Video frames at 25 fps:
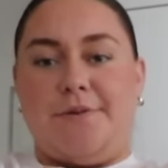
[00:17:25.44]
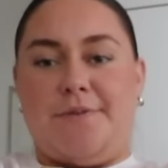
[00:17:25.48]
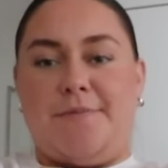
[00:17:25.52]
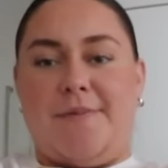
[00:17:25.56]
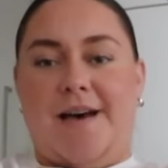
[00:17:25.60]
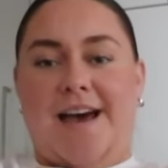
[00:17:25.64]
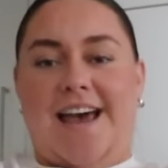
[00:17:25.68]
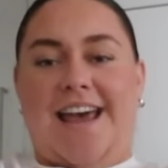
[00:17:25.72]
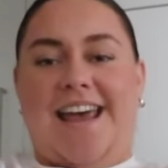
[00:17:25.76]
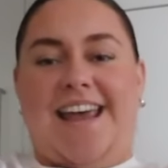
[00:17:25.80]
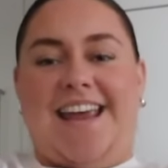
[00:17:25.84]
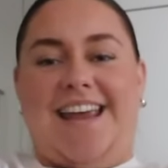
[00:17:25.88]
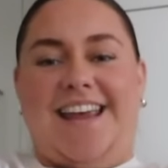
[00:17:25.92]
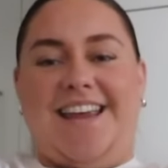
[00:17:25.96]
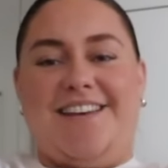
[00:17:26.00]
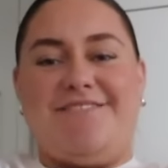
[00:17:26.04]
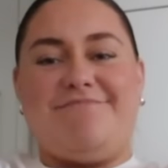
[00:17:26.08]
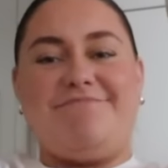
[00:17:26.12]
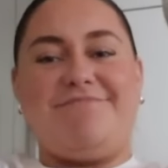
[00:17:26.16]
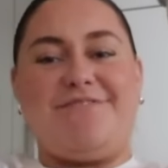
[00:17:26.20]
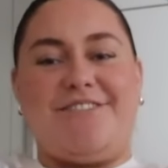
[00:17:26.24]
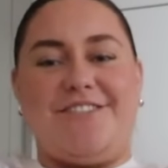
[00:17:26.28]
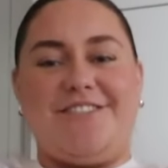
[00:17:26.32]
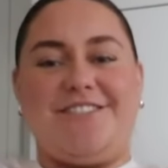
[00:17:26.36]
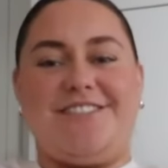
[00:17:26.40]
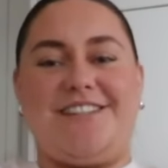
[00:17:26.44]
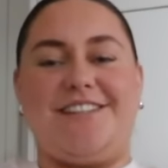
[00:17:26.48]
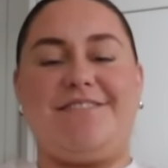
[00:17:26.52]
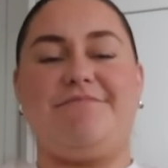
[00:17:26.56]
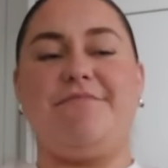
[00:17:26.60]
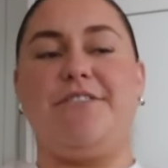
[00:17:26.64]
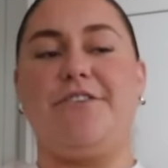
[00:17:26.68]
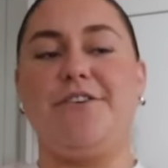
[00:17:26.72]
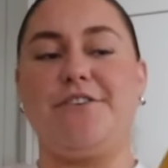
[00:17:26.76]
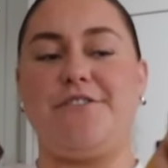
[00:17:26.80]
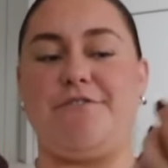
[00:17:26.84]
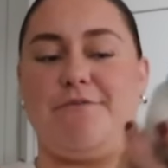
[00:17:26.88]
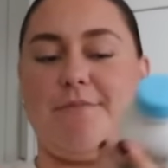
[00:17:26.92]
with my protein
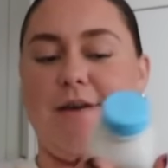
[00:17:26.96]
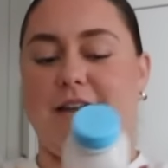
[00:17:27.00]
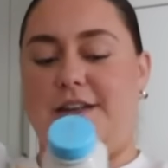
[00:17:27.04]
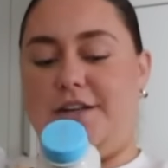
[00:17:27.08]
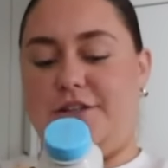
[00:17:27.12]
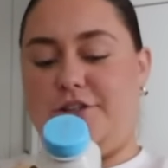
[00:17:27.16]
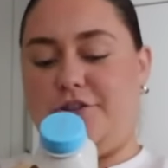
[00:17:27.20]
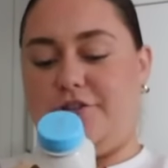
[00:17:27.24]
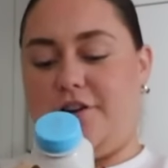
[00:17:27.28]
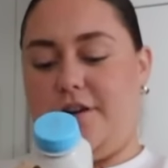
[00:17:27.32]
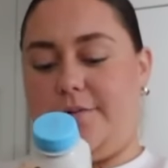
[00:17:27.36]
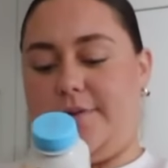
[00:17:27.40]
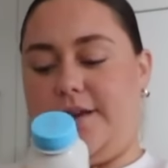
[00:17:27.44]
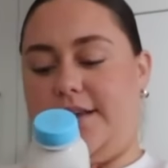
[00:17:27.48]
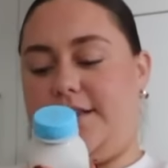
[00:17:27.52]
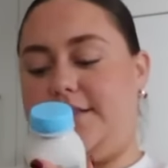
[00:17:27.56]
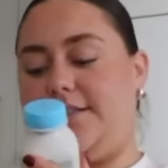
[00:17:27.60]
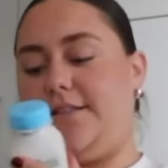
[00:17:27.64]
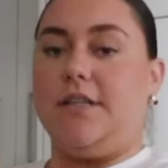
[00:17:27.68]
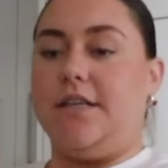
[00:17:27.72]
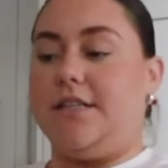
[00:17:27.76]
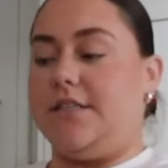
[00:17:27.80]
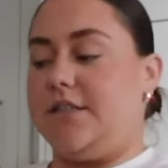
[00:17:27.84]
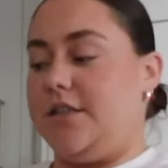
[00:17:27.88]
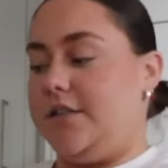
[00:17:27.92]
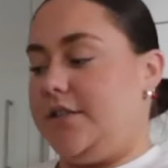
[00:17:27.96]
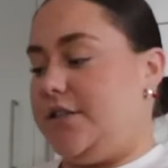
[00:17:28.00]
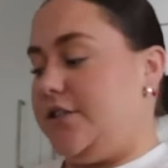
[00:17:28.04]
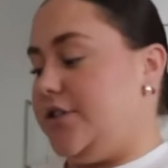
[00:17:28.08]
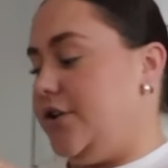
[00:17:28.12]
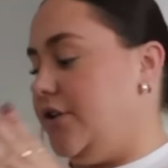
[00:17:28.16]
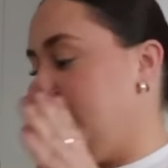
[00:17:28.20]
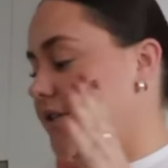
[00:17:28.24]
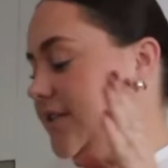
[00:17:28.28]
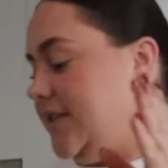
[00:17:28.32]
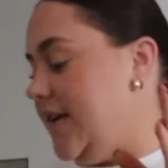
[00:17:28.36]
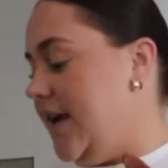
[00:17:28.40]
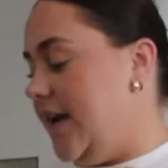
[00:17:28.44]
milks from my Ninja Creamies. These are
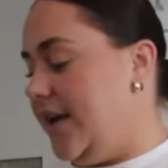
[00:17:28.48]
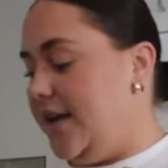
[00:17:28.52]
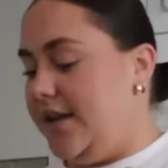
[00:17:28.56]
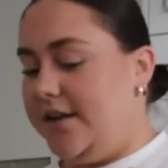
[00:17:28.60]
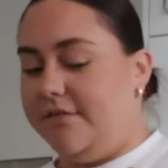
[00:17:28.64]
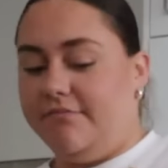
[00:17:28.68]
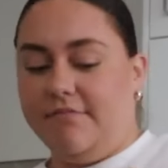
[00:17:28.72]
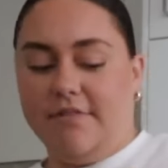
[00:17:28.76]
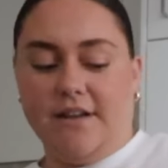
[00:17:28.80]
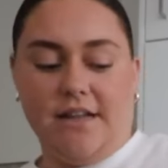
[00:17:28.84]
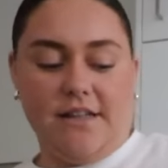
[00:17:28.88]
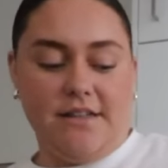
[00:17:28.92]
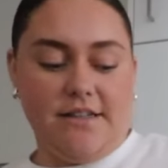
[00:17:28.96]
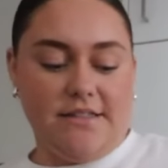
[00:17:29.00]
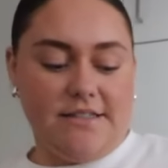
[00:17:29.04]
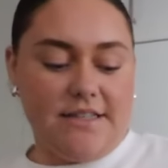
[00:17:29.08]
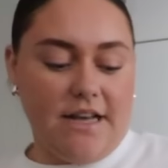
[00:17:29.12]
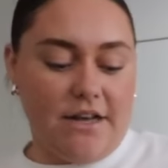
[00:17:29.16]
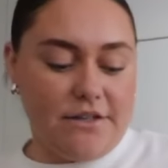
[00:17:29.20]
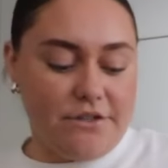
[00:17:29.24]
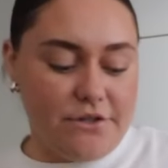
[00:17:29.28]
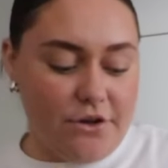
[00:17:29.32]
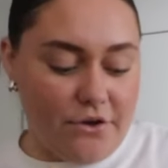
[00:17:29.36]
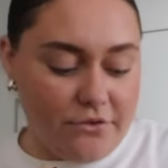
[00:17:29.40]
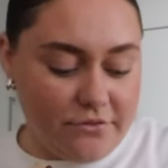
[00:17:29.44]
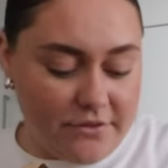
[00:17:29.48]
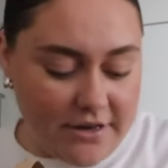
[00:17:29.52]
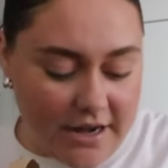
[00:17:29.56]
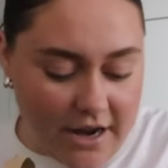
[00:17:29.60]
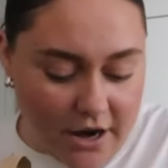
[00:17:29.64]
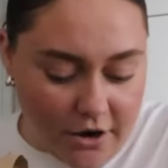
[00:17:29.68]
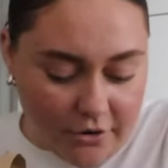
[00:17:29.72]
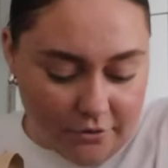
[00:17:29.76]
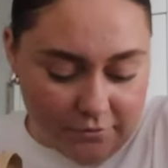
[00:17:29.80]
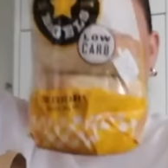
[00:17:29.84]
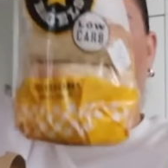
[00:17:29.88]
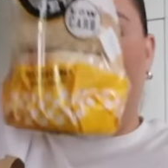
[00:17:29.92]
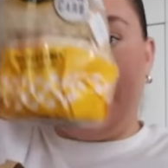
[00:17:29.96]
stock standard in this household
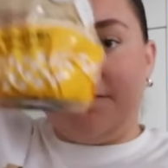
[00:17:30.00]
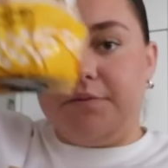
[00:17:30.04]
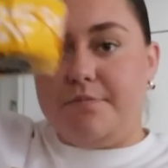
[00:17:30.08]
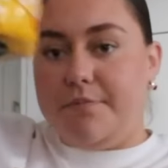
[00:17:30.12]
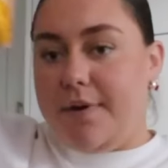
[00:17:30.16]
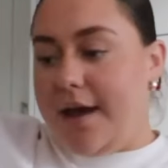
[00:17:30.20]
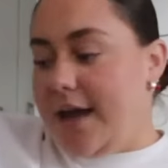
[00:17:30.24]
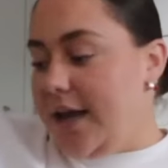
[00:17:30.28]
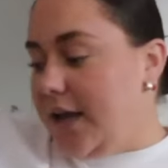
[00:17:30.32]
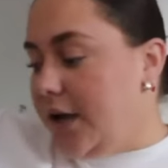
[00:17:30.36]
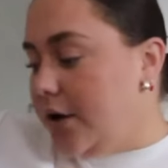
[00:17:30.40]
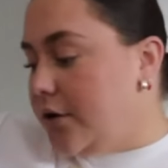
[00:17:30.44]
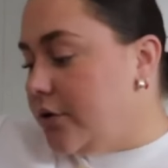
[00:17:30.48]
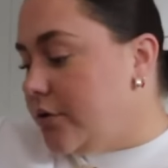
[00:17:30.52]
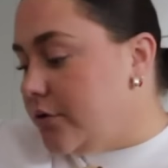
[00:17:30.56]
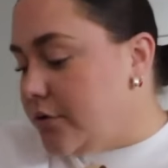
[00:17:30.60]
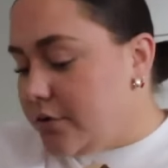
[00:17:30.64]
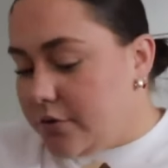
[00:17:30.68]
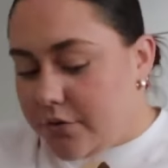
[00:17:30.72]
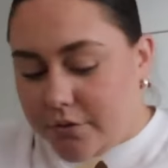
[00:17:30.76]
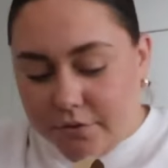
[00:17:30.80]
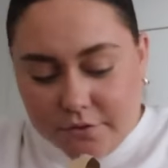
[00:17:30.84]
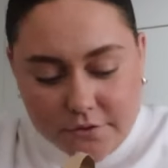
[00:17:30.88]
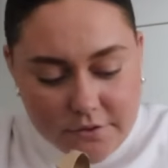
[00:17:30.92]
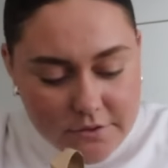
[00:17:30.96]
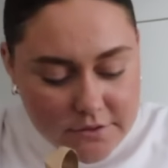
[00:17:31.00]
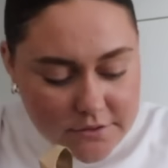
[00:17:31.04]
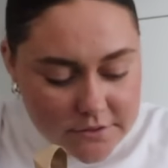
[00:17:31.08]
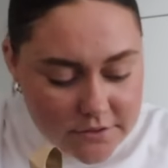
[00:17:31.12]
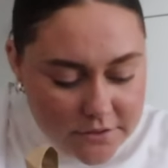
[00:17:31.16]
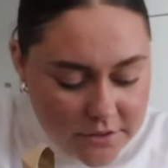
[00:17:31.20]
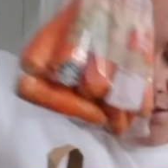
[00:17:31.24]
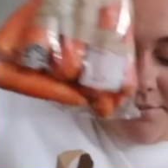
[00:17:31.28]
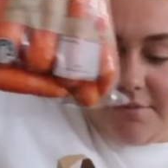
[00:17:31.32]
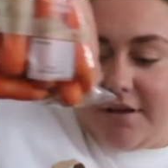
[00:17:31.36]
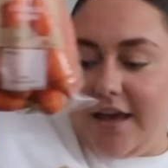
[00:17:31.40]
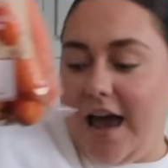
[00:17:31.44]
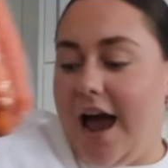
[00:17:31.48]
now. I got some bagels,
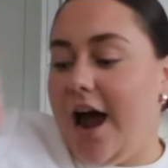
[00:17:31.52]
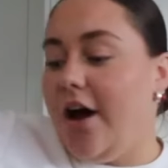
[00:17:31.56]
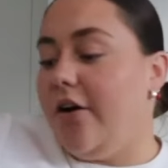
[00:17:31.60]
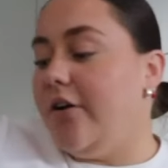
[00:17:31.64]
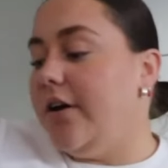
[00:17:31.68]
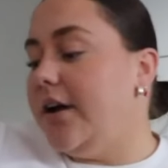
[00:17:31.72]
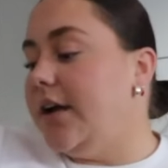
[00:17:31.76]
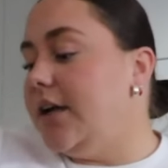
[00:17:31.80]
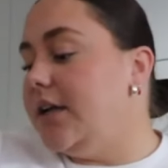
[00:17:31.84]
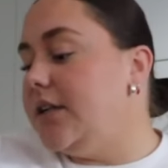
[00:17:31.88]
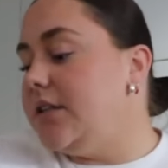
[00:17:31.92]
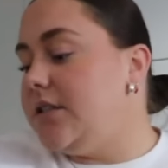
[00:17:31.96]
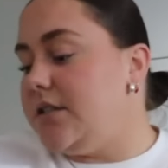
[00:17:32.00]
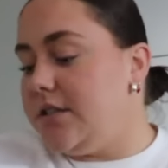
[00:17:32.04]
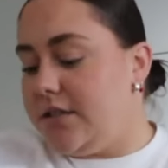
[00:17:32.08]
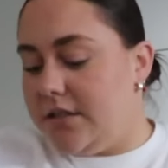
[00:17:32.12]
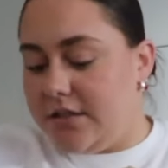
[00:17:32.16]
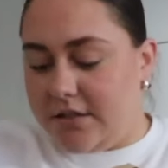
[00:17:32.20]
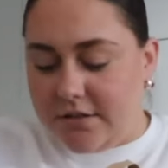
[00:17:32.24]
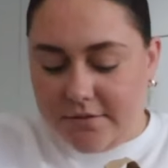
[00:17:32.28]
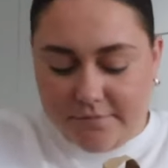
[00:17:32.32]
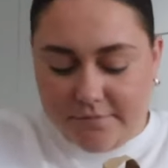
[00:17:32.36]
some carrots,